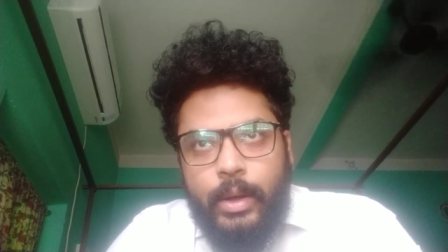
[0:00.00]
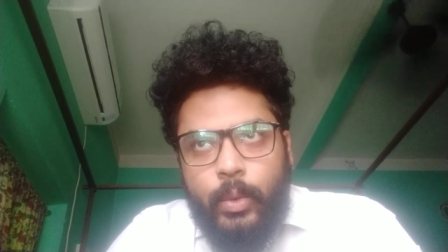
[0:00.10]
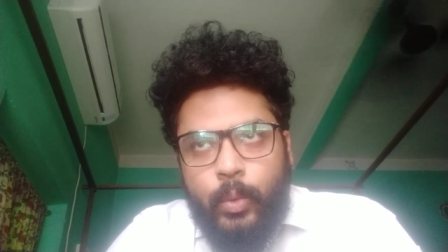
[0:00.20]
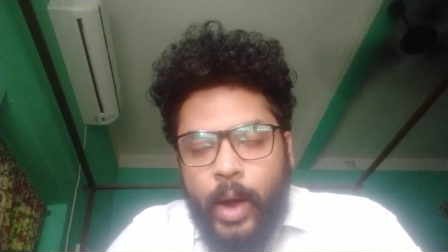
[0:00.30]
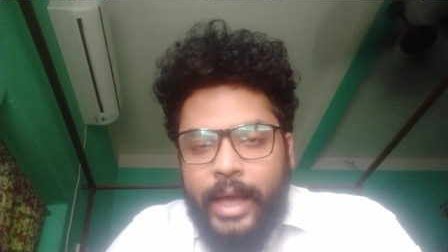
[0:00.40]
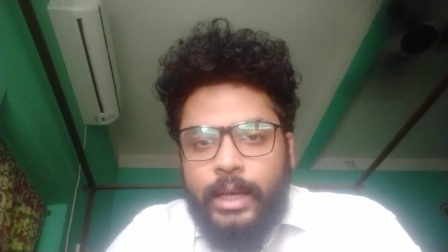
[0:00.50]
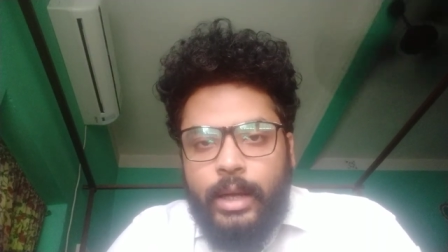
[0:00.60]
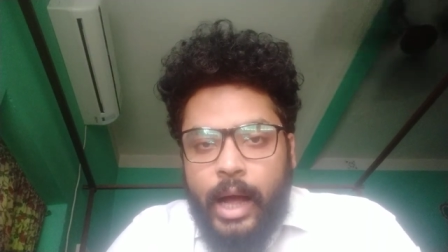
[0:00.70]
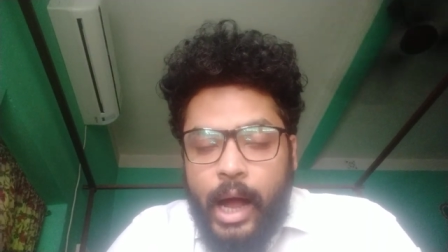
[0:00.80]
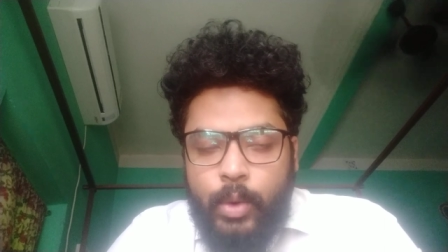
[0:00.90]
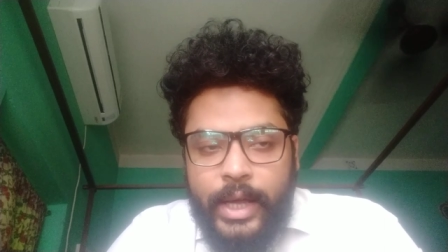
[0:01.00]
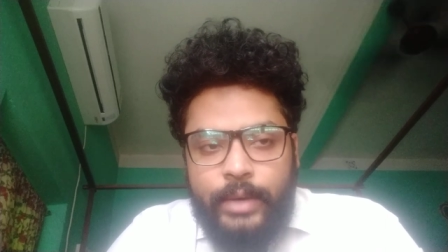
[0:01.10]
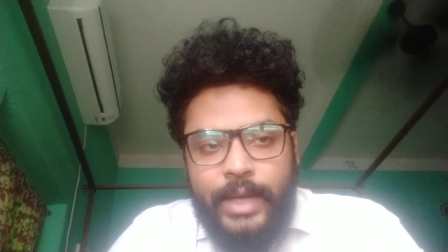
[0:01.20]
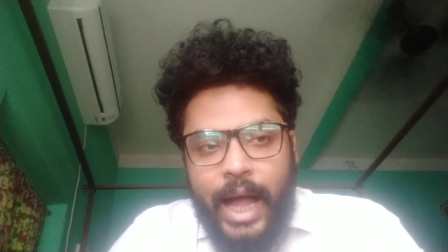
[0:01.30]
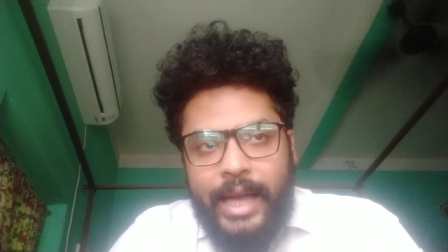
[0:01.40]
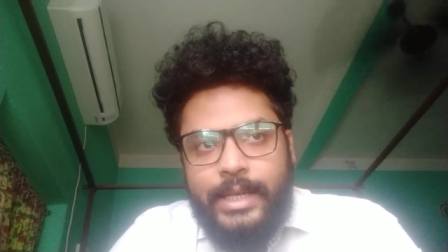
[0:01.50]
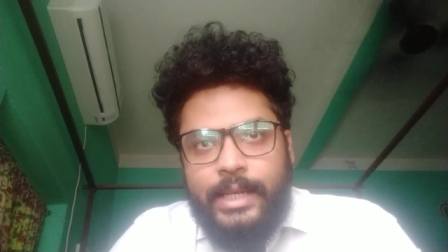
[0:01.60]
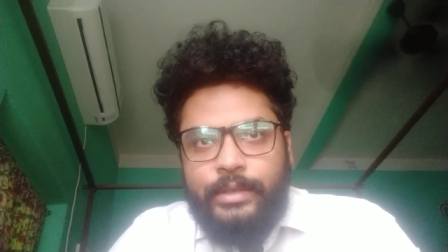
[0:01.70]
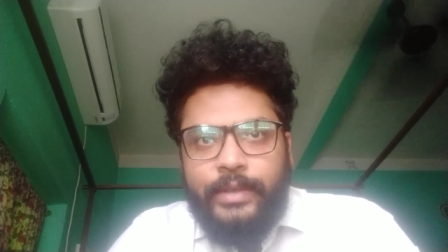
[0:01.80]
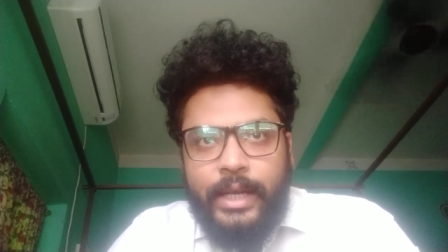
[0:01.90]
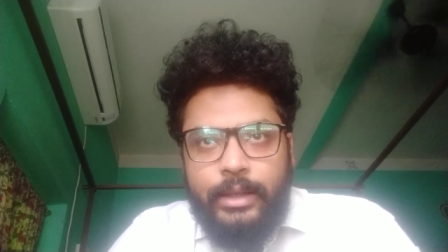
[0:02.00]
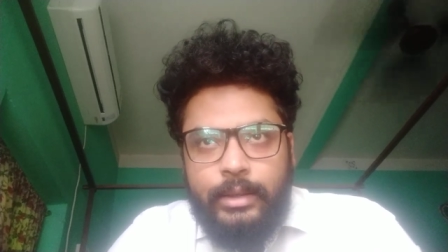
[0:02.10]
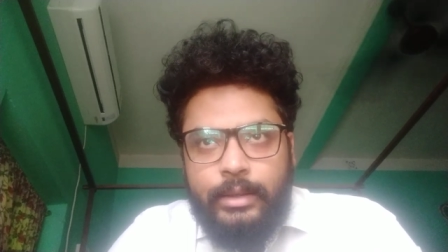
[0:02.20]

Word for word: While uh, how can we identify